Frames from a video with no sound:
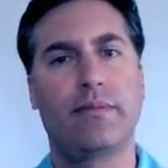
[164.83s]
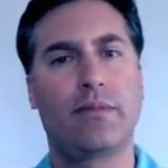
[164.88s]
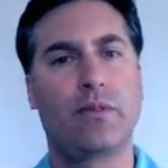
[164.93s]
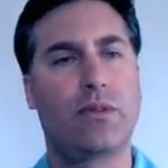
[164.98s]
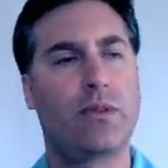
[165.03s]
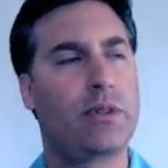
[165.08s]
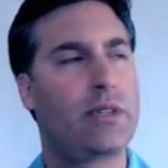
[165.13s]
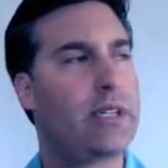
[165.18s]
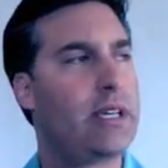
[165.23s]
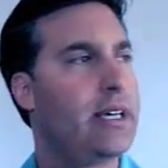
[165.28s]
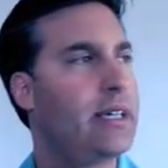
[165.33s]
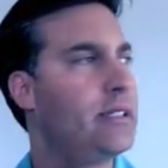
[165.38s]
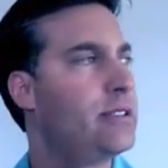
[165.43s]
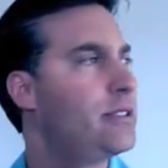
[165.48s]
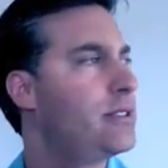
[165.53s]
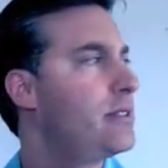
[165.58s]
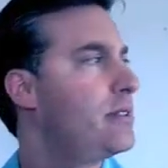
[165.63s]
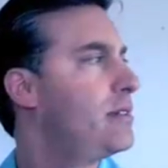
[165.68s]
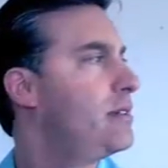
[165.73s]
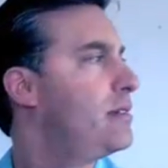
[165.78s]

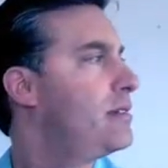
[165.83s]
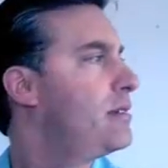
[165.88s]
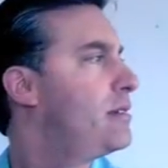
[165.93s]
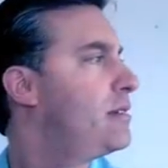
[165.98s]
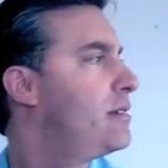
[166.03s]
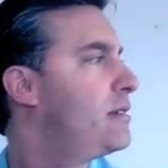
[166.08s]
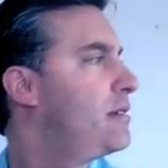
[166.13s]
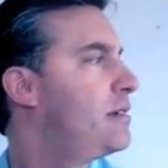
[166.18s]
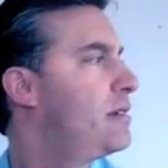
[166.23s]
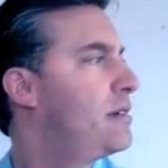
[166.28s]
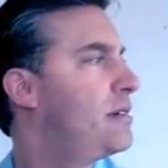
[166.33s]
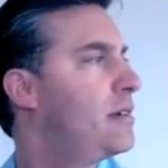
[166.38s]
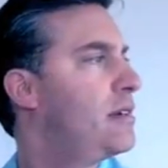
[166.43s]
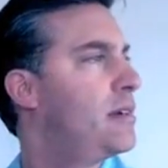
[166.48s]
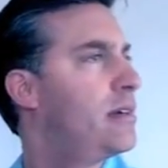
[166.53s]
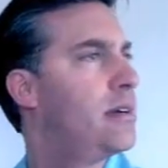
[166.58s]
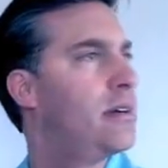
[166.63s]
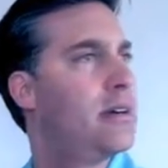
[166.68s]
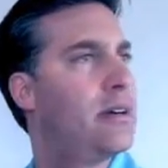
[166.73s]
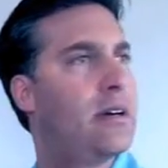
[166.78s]
rotation.
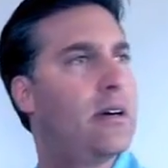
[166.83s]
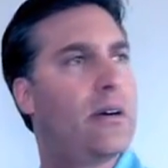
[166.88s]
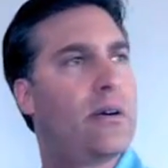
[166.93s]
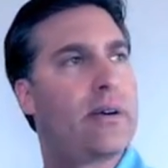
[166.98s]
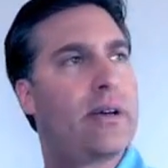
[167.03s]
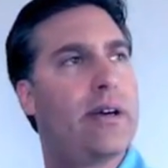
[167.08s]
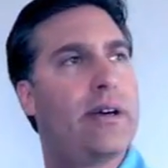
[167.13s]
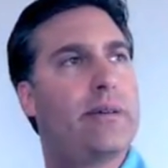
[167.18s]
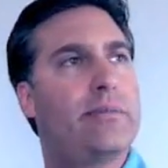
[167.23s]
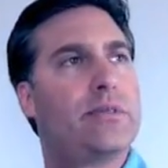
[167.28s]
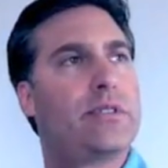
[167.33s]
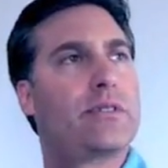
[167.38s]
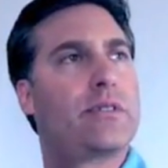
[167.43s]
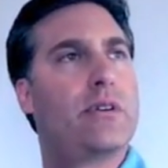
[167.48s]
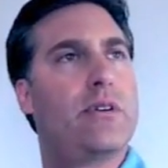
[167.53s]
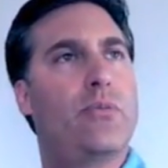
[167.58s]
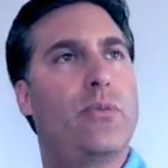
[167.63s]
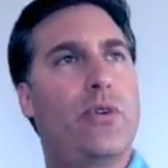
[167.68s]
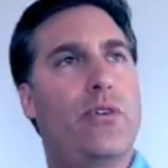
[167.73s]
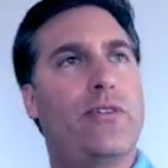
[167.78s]
Okay, I'm just
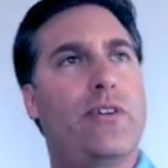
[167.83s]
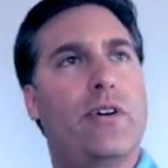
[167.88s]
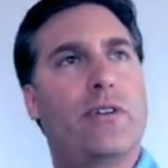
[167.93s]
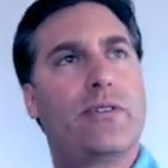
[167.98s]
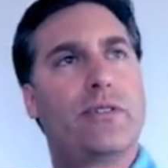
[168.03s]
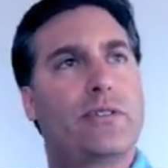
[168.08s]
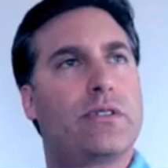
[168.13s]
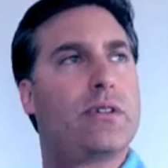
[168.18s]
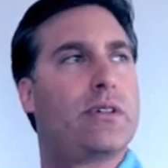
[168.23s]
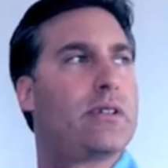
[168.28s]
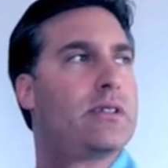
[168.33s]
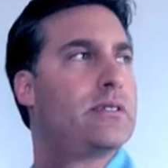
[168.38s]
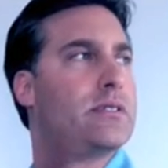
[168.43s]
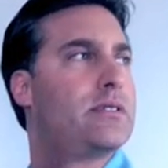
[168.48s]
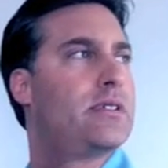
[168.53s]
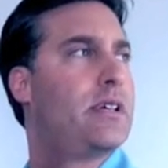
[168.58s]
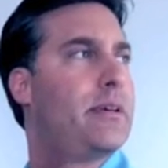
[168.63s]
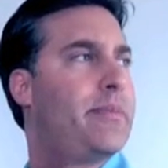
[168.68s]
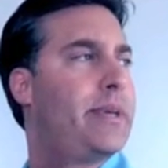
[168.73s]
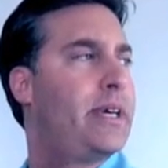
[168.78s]
going to move over so you can
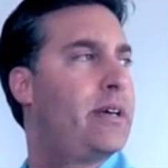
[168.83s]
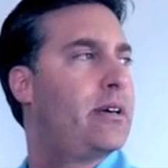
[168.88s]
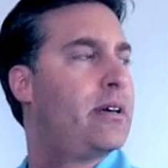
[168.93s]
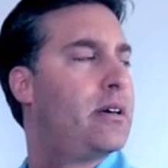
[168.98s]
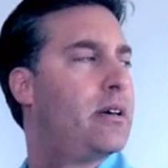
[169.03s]
see me.